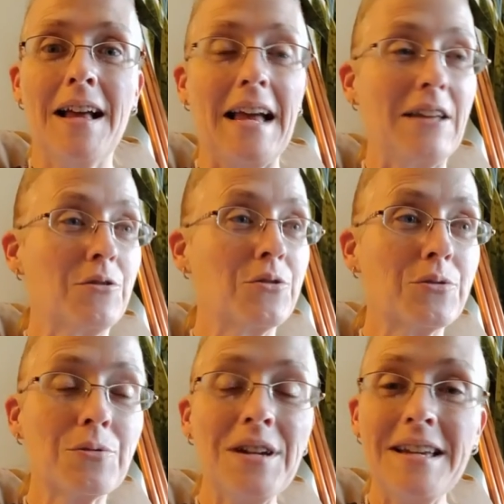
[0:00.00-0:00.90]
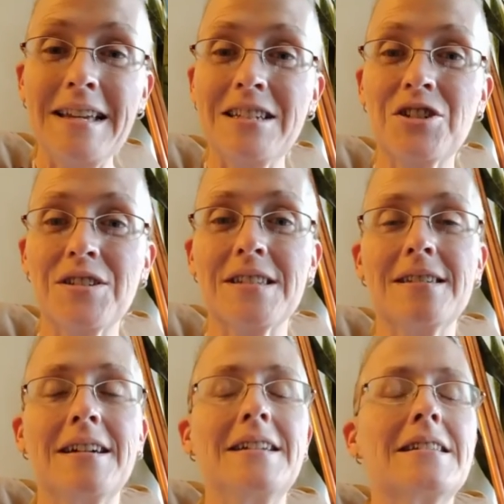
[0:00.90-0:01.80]
And three, it's just
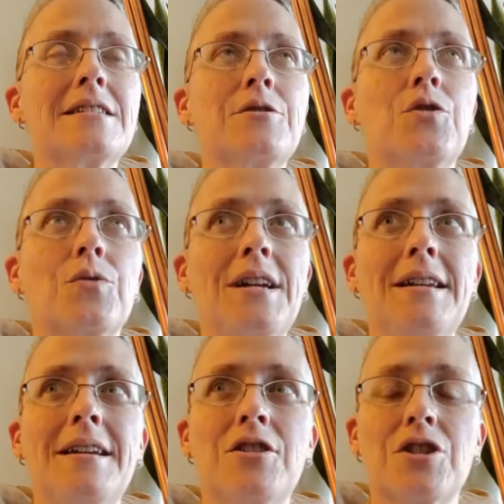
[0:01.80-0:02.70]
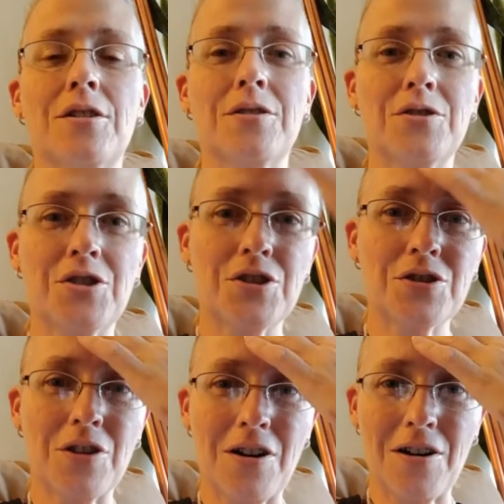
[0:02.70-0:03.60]
nice to greet each other
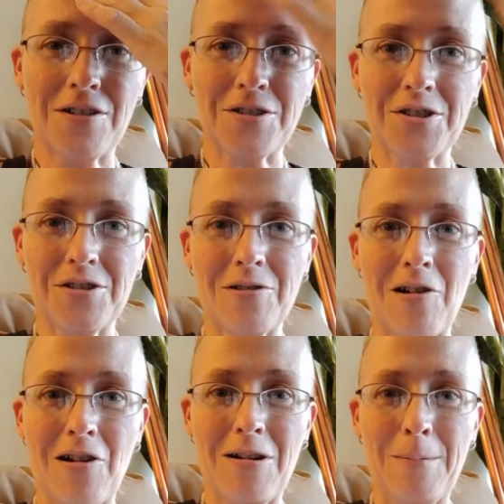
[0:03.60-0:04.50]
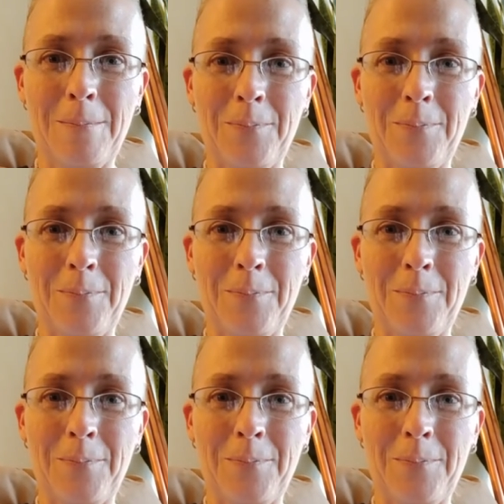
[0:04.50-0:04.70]
star to star.